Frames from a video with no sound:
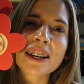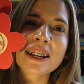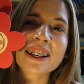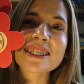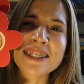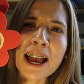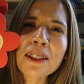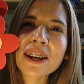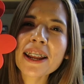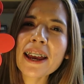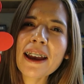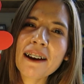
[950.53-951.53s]
because now that
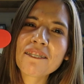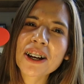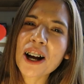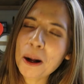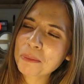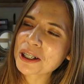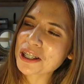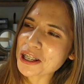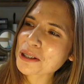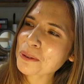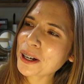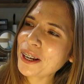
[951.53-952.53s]
I have accomplished
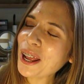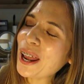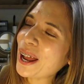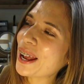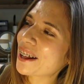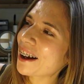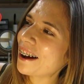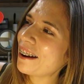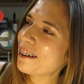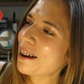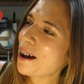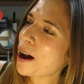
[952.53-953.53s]
this one and I
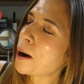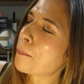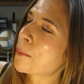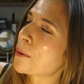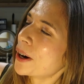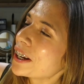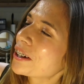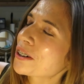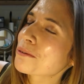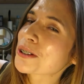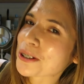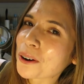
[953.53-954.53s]
got a pretty
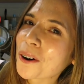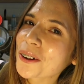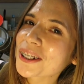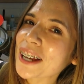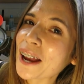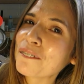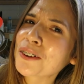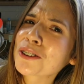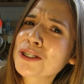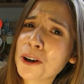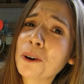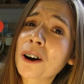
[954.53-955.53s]
good result, I feel
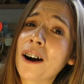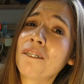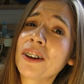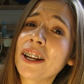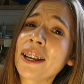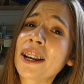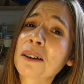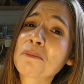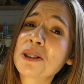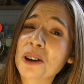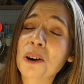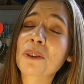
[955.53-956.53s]
so confident and I'm
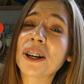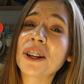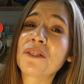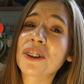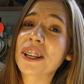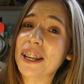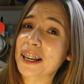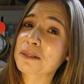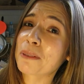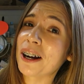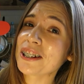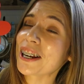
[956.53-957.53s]
so ready for the next
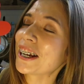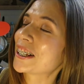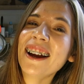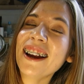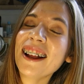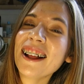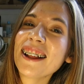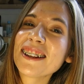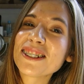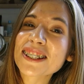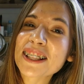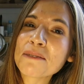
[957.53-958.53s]
project.
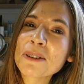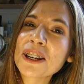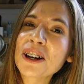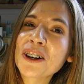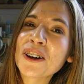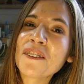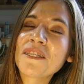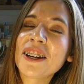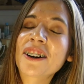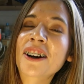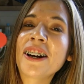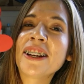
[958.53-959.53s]
Just let me know if
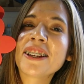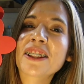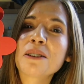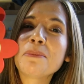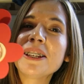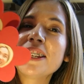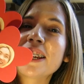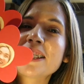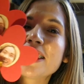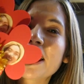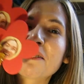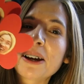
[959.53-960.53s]
there are any other BTS
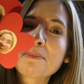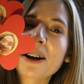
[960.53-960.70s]
DIY